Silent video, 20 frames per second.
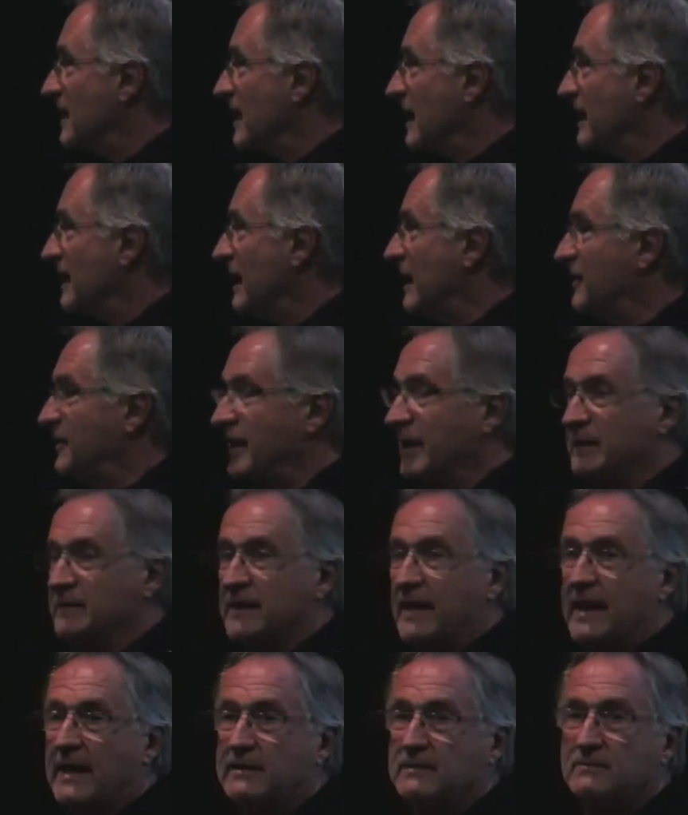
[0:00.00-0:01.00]
And I think
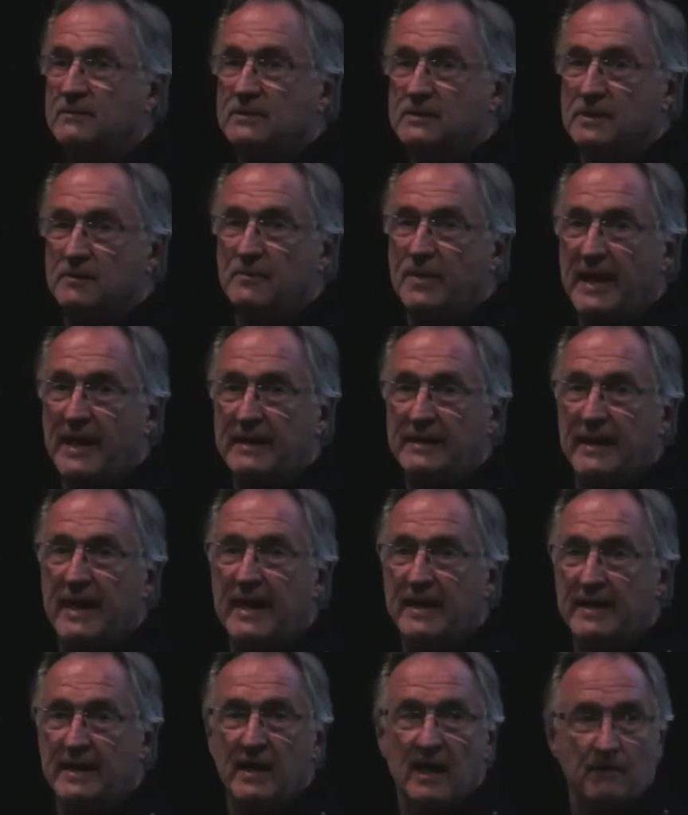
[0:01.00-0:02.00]
that debate
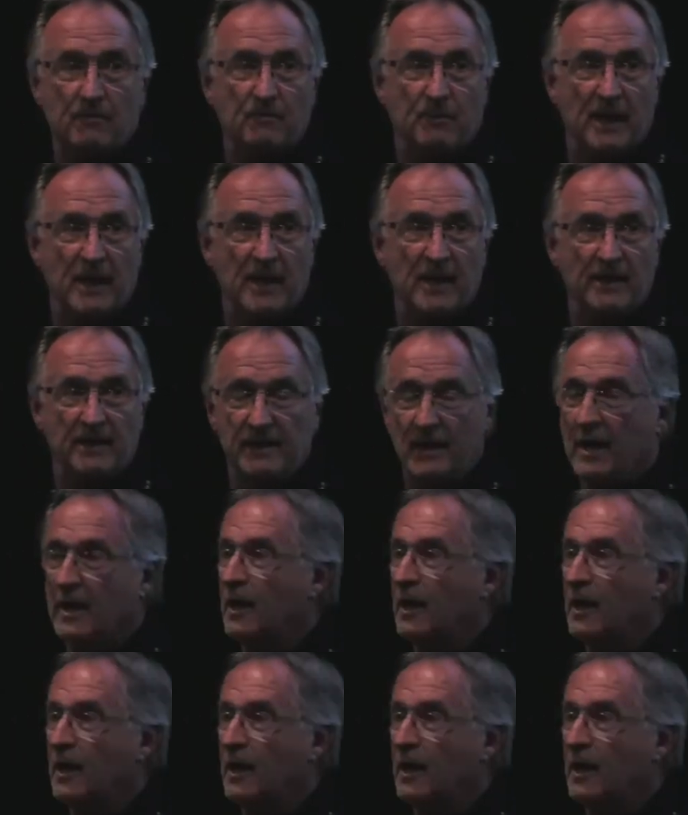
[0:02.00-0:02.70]
ended up by